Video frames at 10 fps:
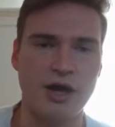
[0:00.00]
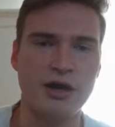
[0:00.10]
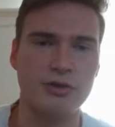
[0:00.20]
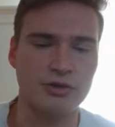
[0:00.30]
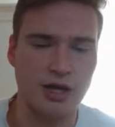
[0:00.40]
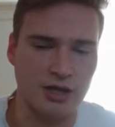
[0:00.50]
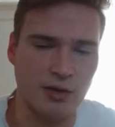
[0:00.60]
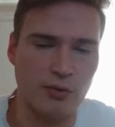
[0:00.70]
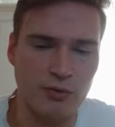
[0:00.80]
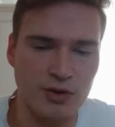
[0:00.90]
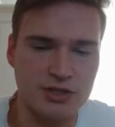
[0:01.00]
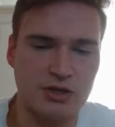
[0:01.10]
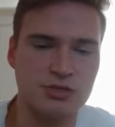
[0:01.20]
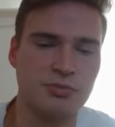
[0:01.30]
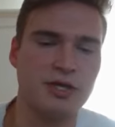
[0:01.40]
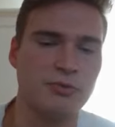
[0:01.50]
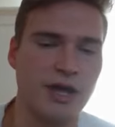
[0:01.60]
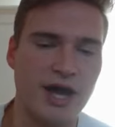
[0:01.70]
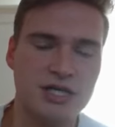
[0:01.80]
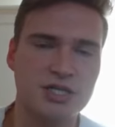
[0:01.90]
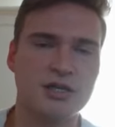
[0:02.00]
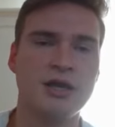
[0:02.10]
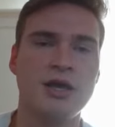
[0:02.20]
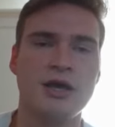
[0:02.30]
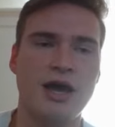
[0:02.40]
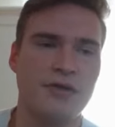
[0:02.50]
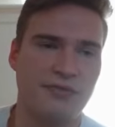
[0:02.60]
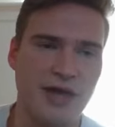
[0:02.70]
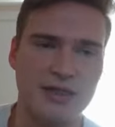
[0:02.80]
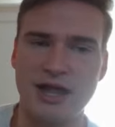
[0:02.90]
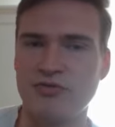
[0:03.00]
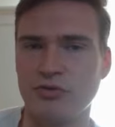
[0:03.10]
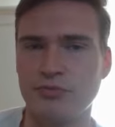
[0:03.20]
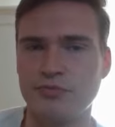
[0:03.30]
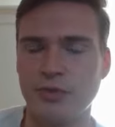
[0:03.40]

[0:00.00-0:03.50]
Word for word: eye on, like what's going to be the reaction at that level.